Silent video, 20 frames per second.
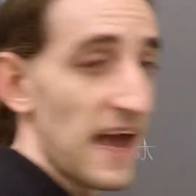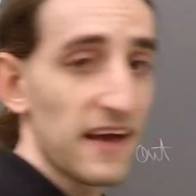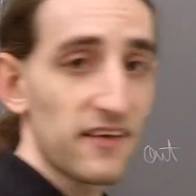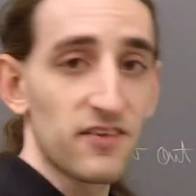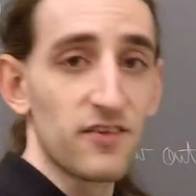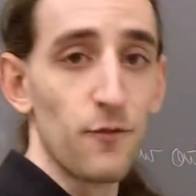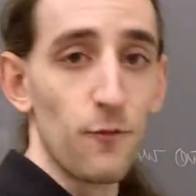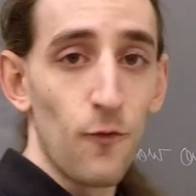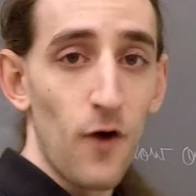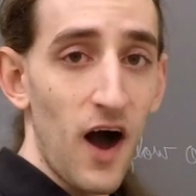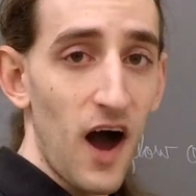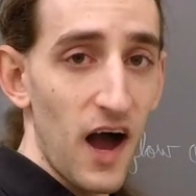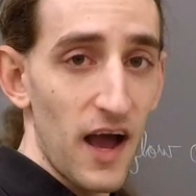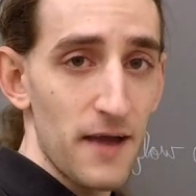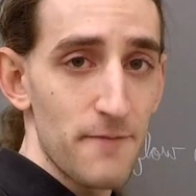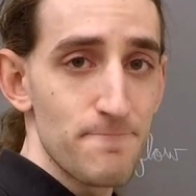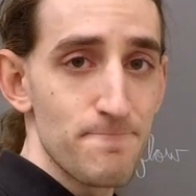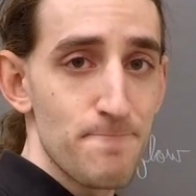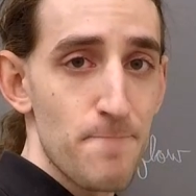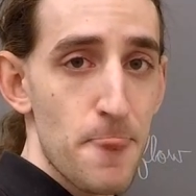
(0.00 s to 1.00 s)
x and
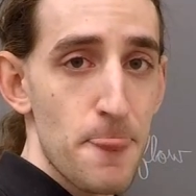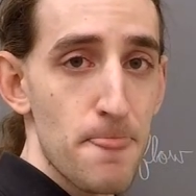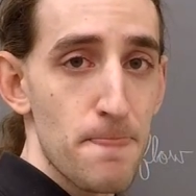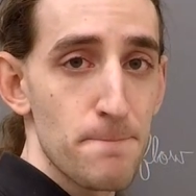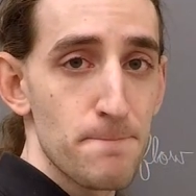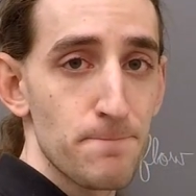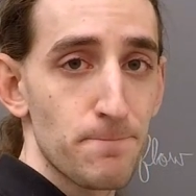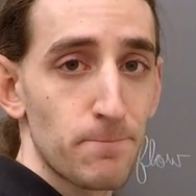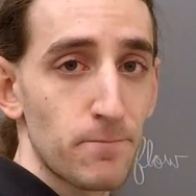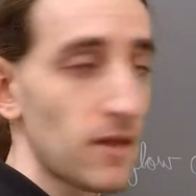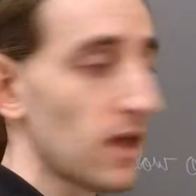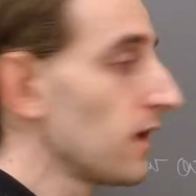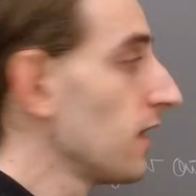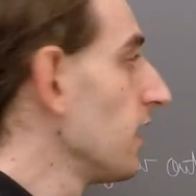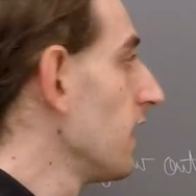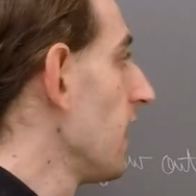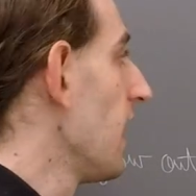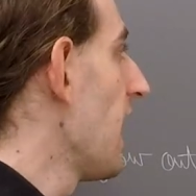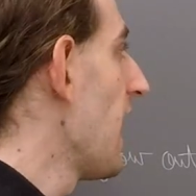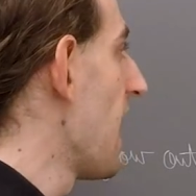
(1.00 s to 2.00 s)
y,
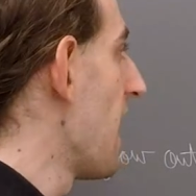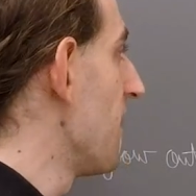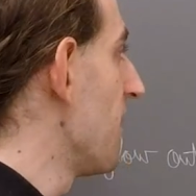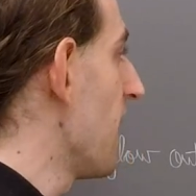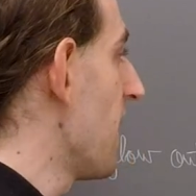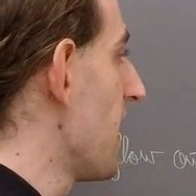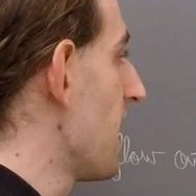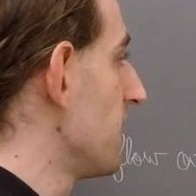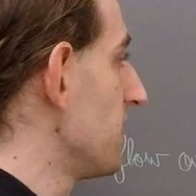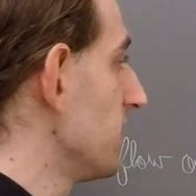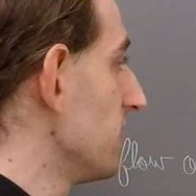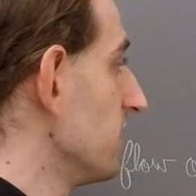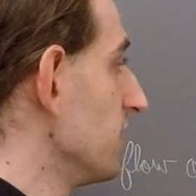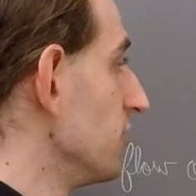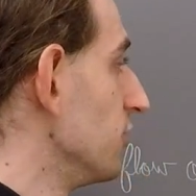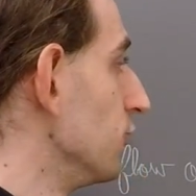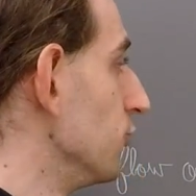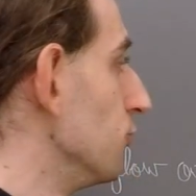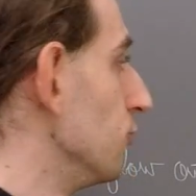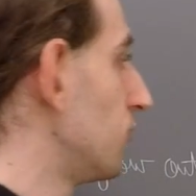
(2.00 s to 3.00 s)
and then
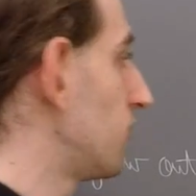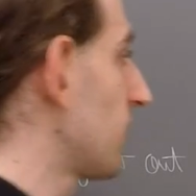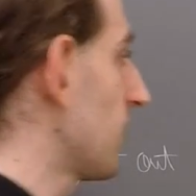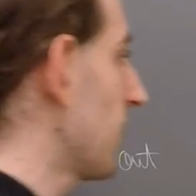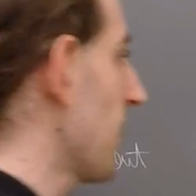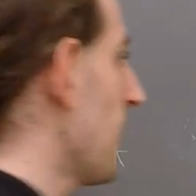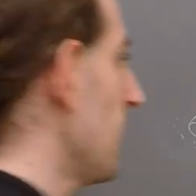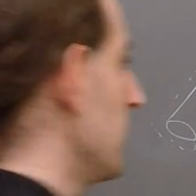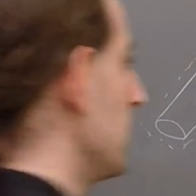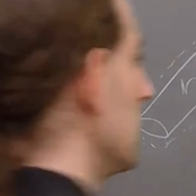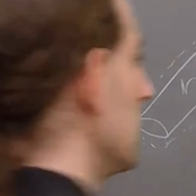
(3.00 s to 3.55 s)
you set that